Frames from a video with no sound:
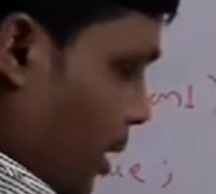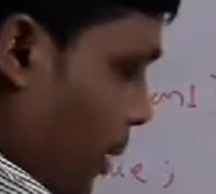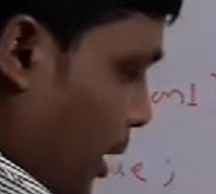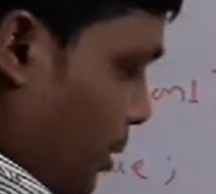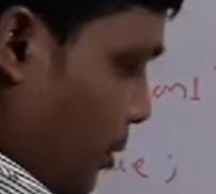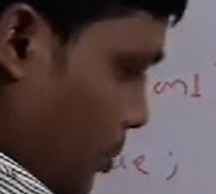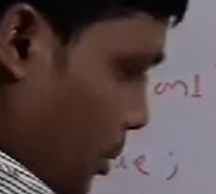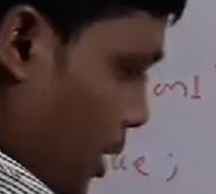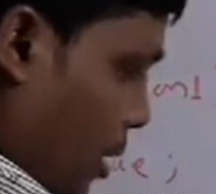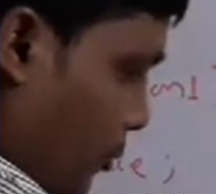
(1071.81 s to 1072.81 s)
body part.
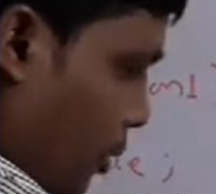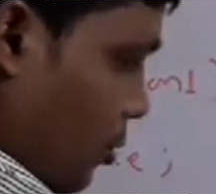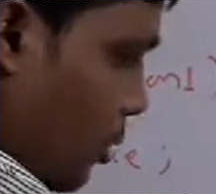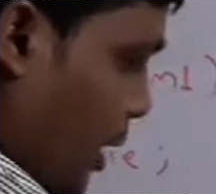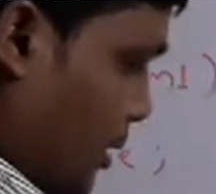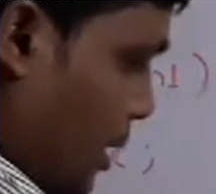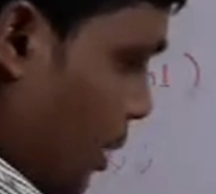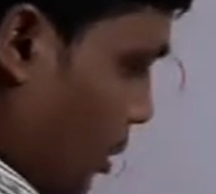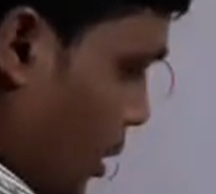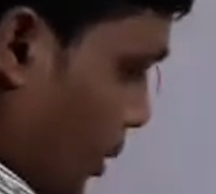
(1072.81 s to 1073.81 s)
Body of for will
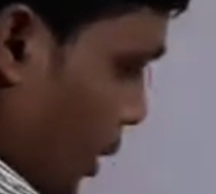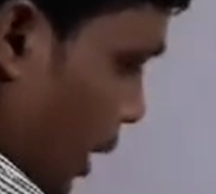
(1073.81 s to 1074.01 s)
execute.